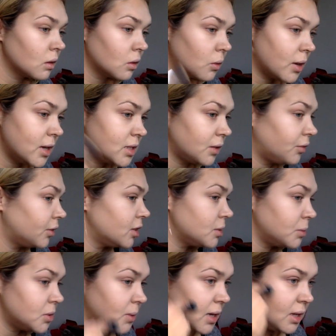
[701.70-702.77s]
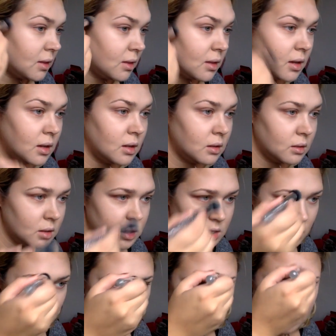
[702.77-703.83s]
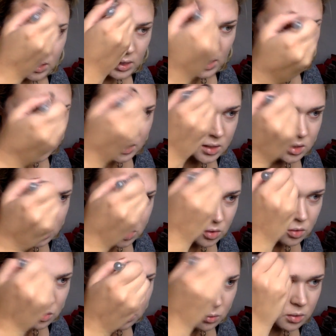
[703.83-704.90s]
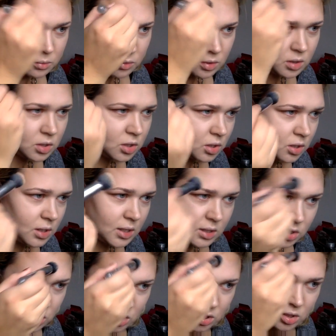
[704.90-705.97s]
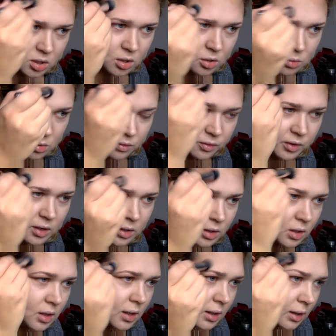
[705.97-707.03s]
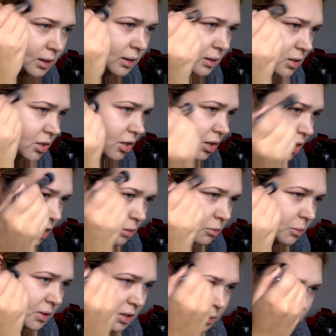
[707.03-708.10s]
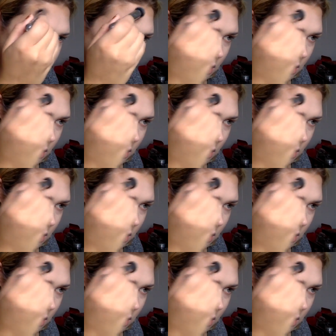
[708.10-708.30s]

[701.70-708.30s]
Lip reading: quite a difference between the dark and the light, so what I'm going to do is just go over it, little circular movements